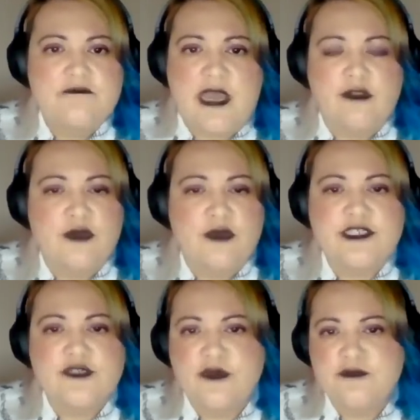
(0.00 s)
how long it
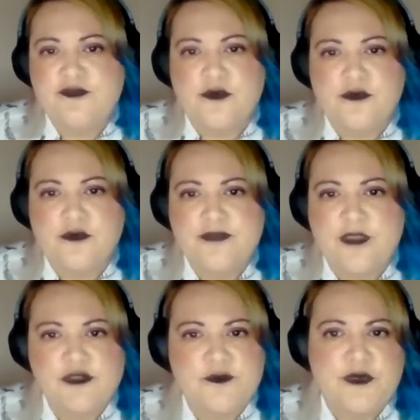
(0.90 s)
had run for,
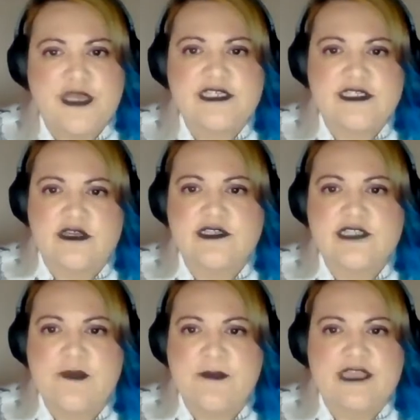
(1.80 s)
notable guest stars
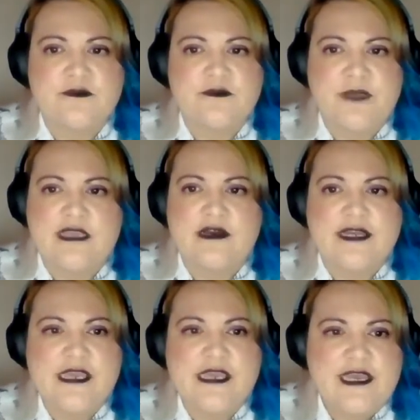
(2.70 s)
like Magnum
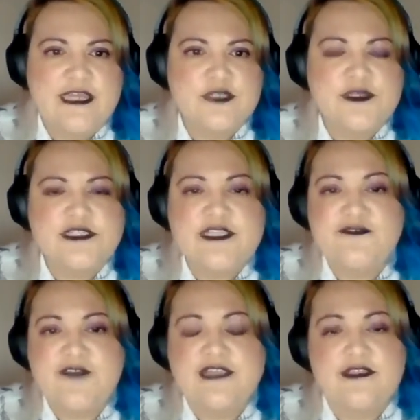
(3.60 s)
P.I., as well as the
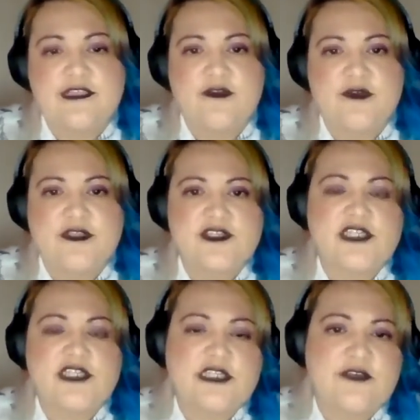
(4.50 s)
fan theory that
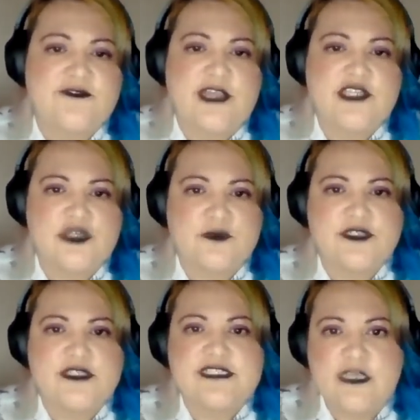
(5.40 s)
Jessica Fletcher
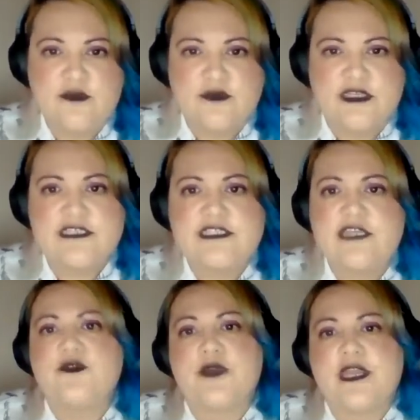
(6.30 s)
was secretly a
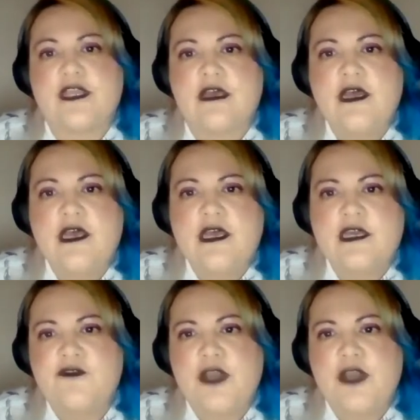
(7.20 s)
serial killer,
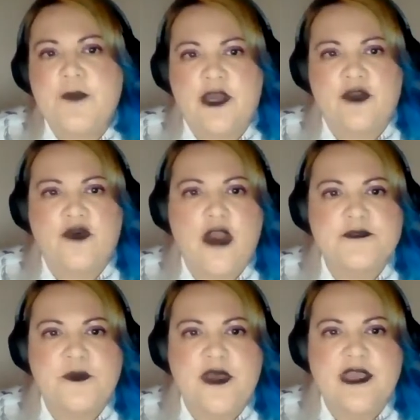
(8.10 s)
covering up her
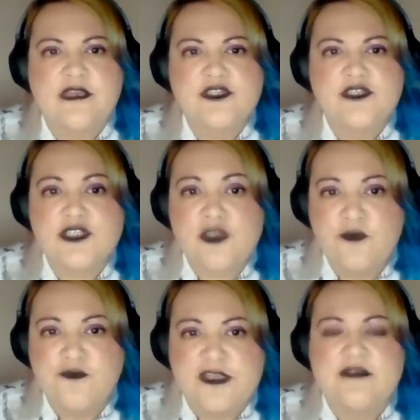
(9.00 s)
crimes by
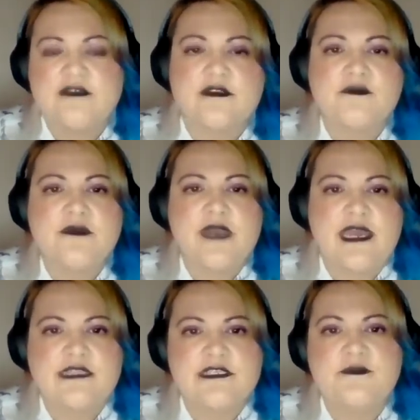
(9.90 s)
solving them
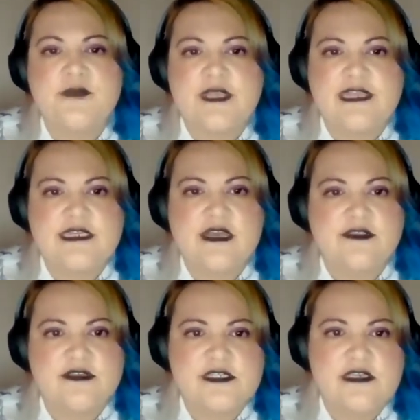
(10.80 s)
and implicating
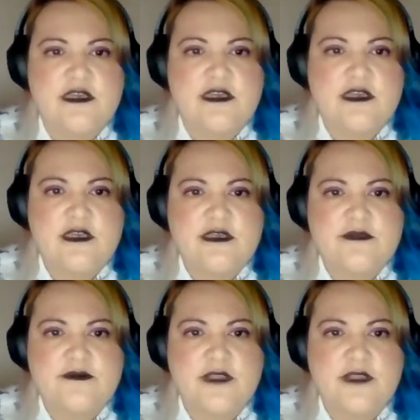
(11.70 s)
others.
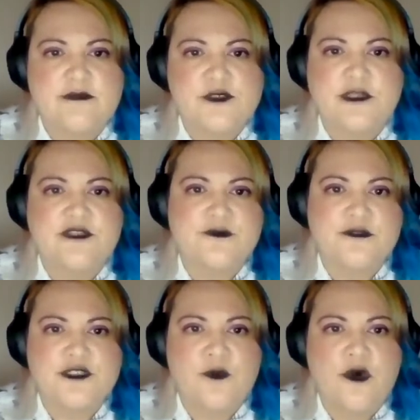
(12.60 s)
It was wonderful
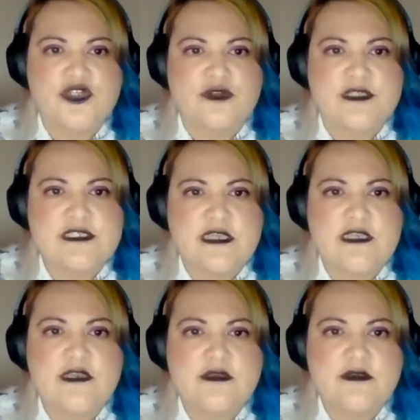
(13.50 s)
to watch, honestly.